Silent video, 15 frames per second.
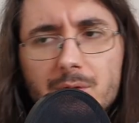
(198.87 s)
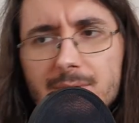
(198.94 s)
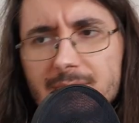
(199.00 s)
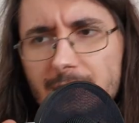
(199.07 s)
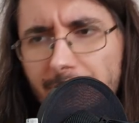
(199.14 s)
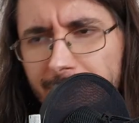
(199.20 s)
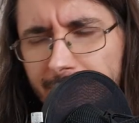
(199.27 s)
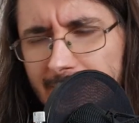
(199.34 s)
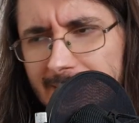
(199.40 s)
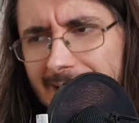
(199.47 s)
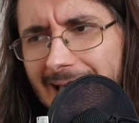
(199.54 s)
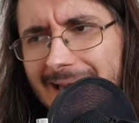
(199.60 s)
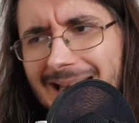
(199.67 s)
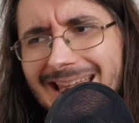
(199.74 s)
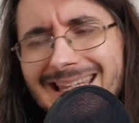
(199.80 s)
So something
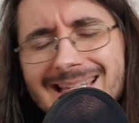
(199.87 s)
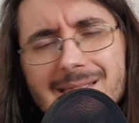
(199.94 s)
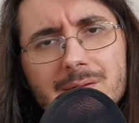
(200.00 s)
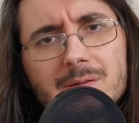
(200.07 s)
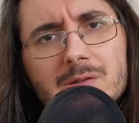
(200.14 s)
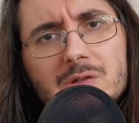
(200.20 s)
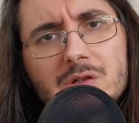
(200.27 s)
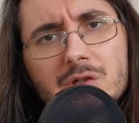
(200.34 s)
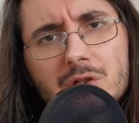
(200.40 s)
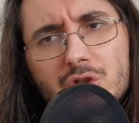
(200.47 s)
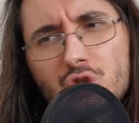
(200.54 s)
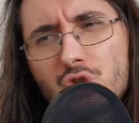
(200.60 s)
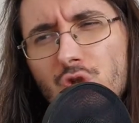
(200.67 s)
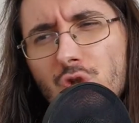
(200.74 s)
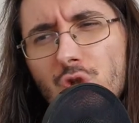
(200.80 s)
that isn't
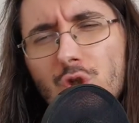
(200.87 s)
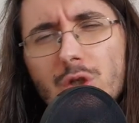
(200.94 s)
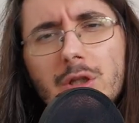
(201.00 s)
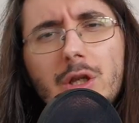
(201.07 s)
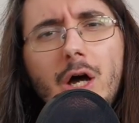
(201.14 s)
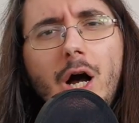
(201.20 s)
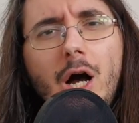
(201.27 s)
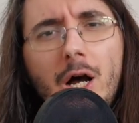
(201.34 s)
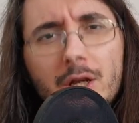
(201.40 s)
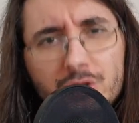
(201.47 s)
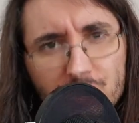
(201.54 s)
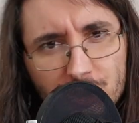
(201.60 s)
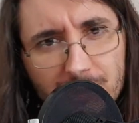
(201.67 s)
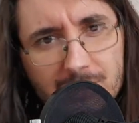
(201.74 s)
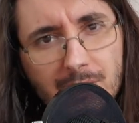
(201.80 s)
too
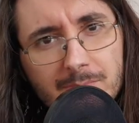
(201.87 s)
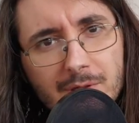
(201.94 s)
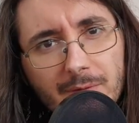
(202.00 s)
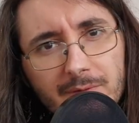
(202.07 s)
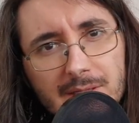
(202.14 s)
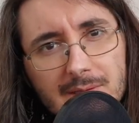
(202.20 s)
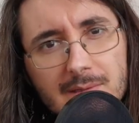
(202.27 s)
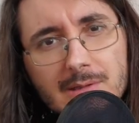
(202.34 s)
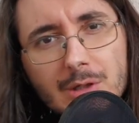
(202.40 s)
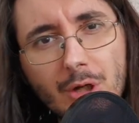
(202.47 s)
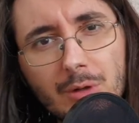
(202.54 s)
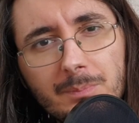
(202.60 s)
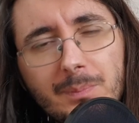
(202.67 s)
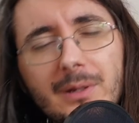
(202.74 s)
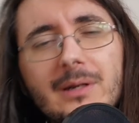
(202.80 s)
large in terms of its scope,